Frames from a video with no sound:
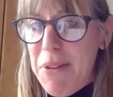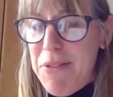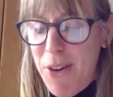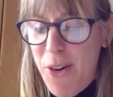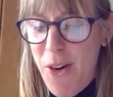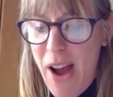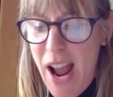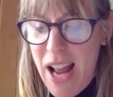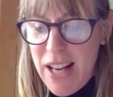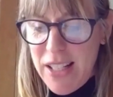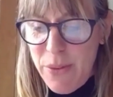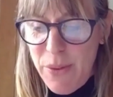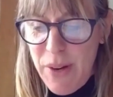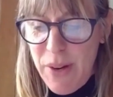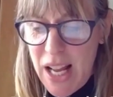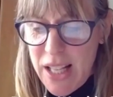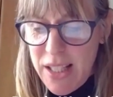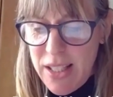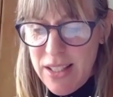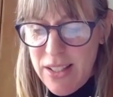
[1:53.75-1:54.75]
beforehand, and
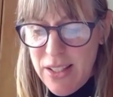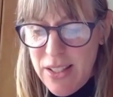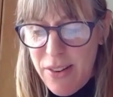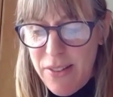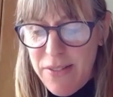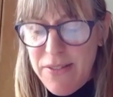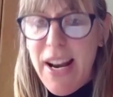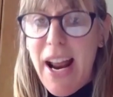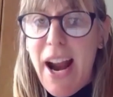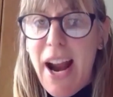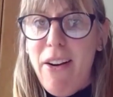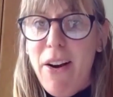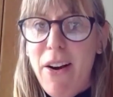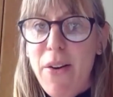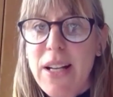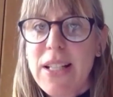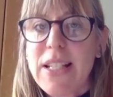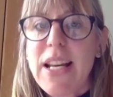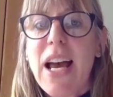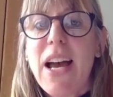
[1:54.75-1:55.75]
we had to sort of narrow
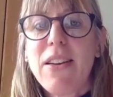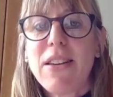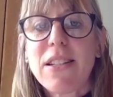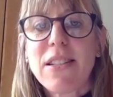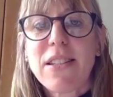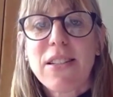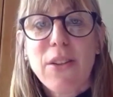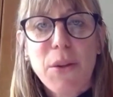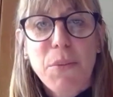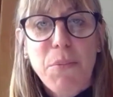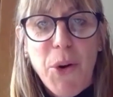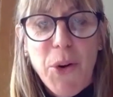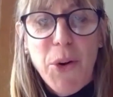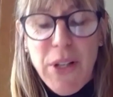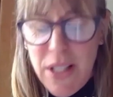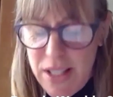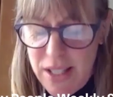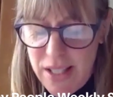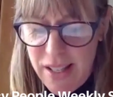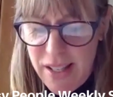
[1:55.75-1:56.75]
it down as to the
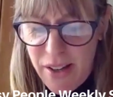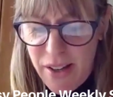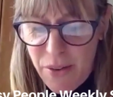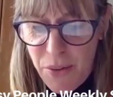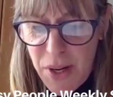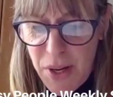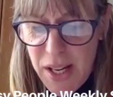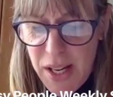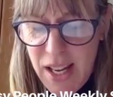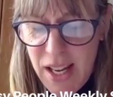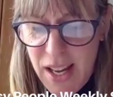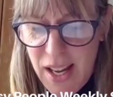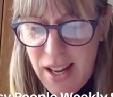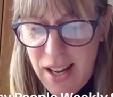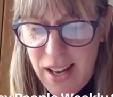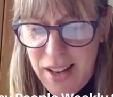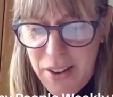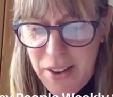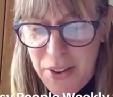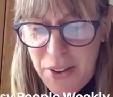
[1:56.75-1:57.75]
points that we
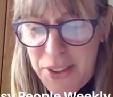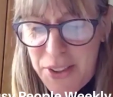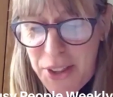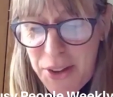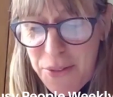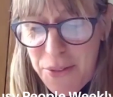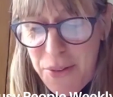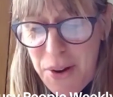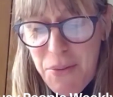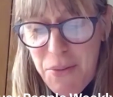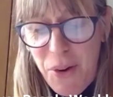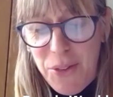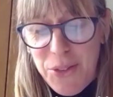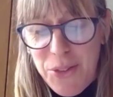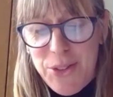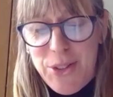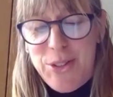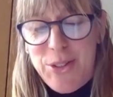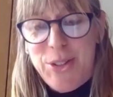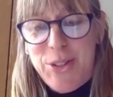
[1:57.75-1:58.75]
that we
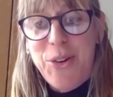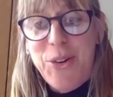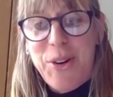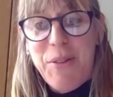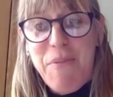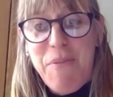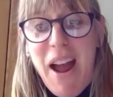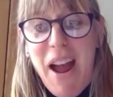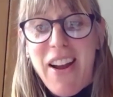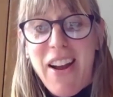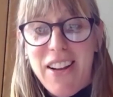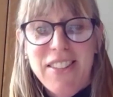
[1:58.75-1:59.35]
want to talk about,